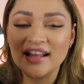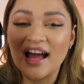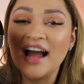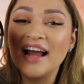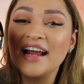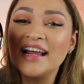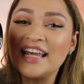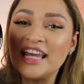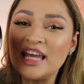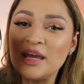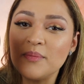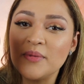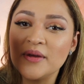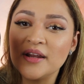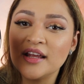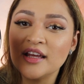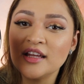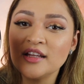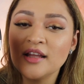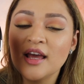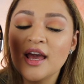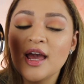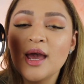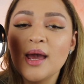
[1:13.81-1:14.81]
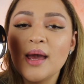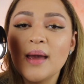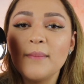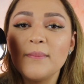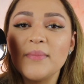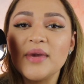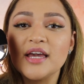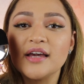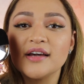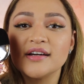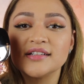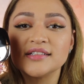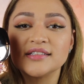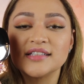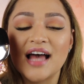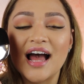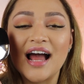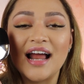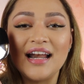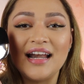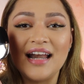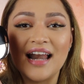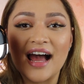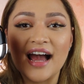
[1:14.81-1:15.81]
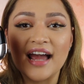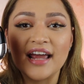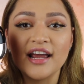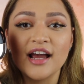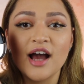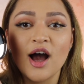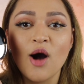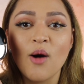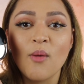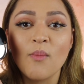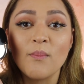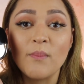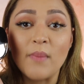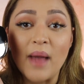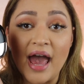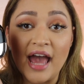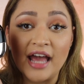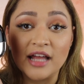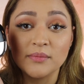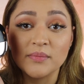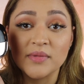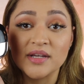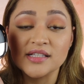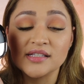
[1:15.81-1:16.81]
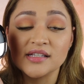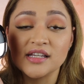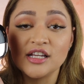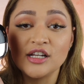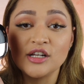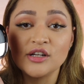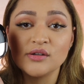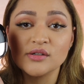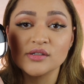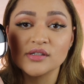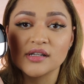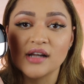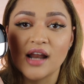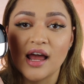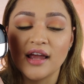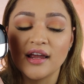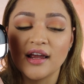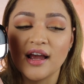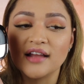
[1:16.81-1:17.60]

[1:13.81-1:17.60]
I'm keeping it because I like how matte my skin looks like.